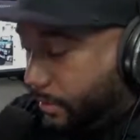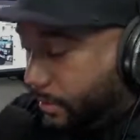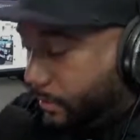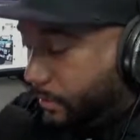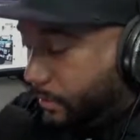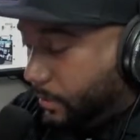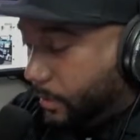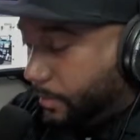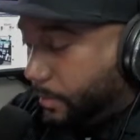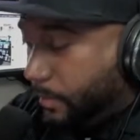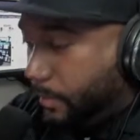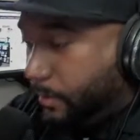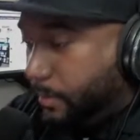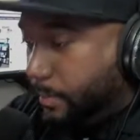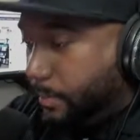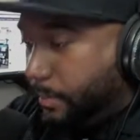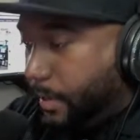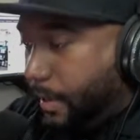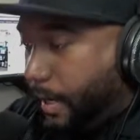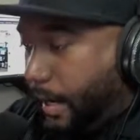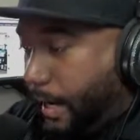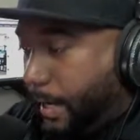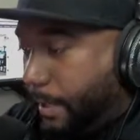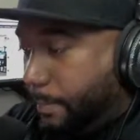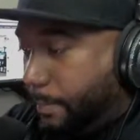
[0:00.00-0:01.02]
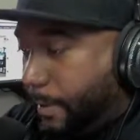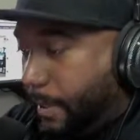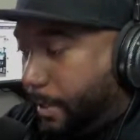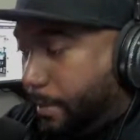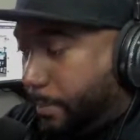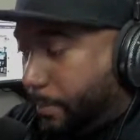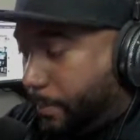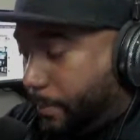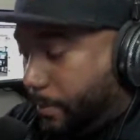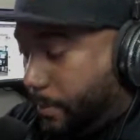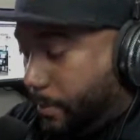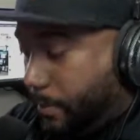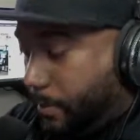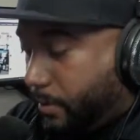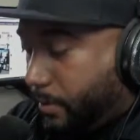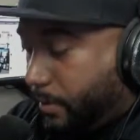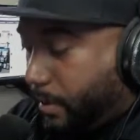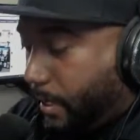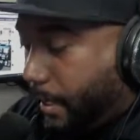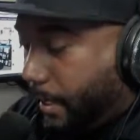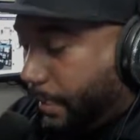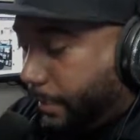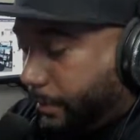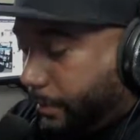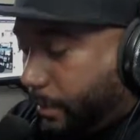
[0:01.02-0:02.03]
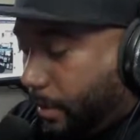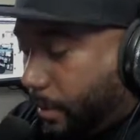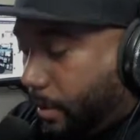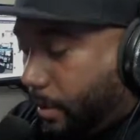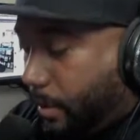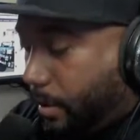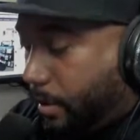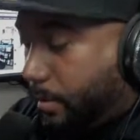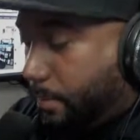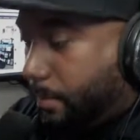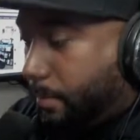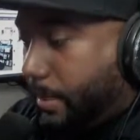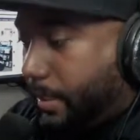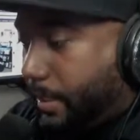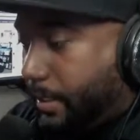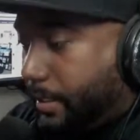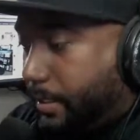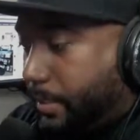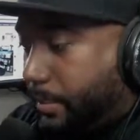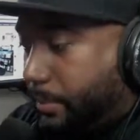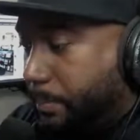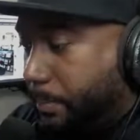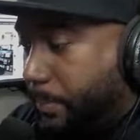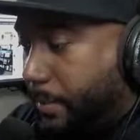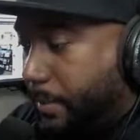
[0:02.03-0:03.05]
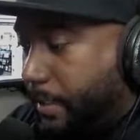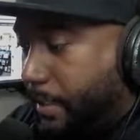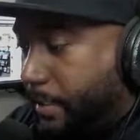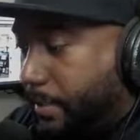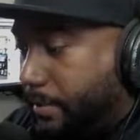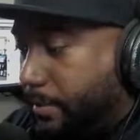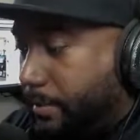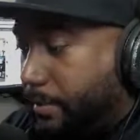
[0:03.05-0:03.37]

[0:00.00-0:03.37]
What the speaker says: so I'm using my iPad Pro as our main display now.